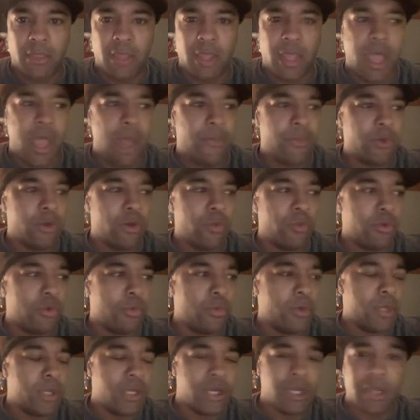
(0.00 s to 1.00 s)
that happened over
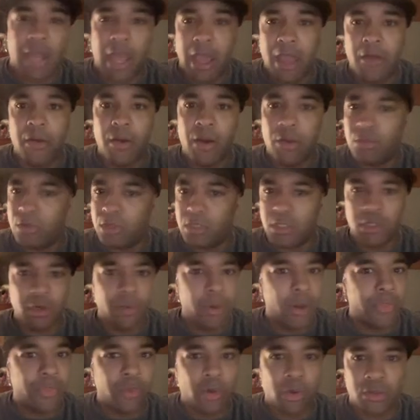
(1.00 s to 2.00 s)
the weekend. I want to
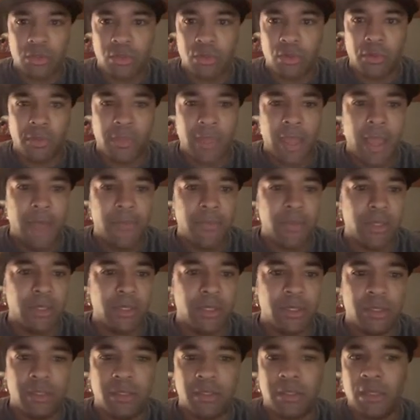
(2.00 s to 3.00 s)
share my thoughts on that
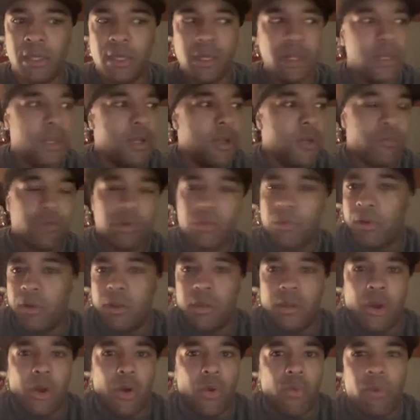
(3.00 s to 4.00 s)
because we want
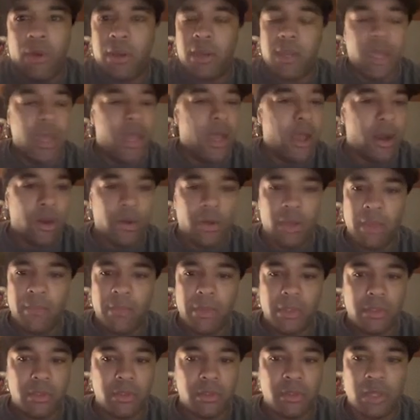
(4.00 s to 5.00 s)
to know when the hell
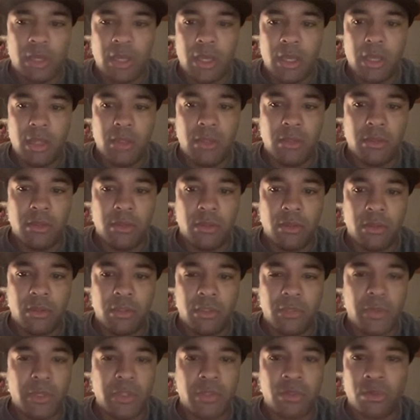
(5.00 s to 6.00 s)
him and
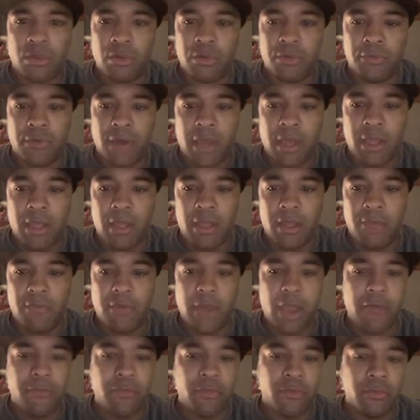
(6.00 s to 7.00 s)
Spencer are going to fight, if
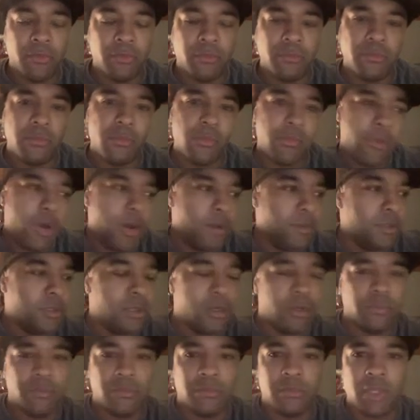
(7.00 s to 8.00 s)
ever. But, you
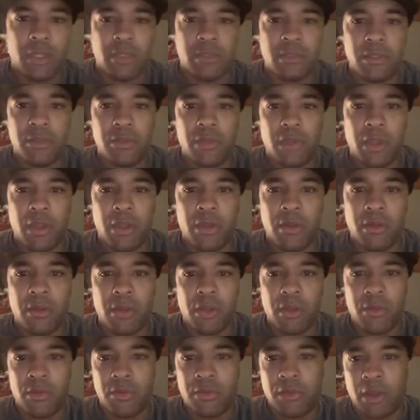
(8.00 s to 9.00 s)
know, that's neither here
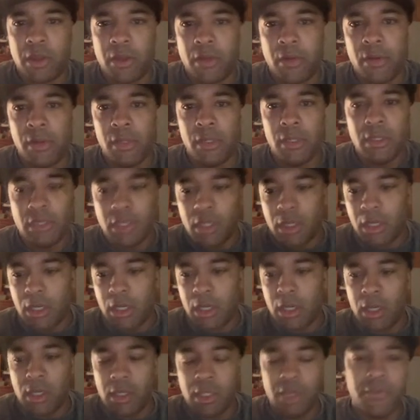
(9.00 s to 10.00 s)
nor there.
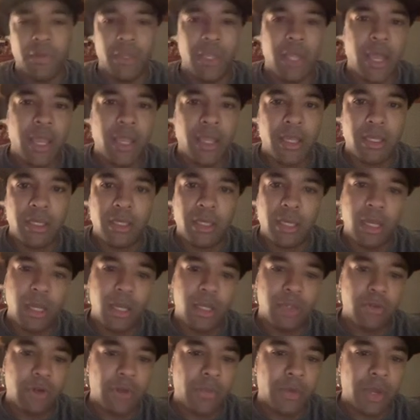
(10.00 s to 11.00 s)
Leave a like,
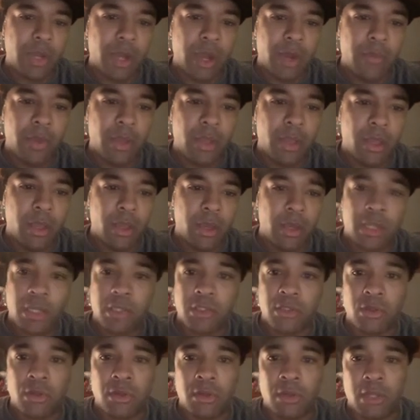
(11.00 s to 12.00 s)
drop a comment, and I'll
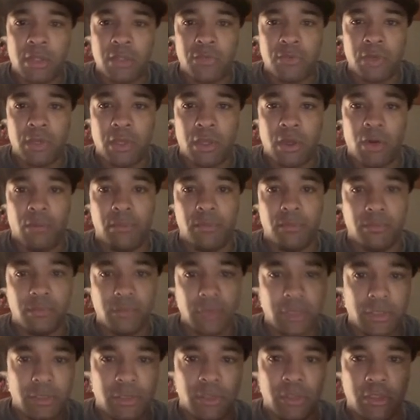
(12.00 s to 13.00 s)
catch you on the next video.
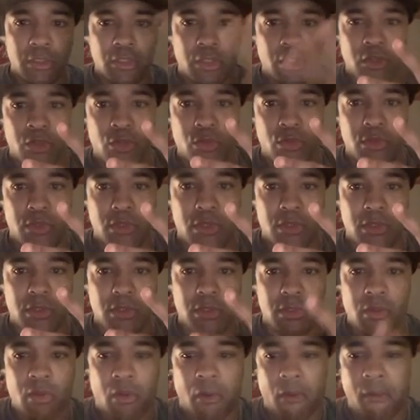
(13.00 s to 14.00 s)
Deuces.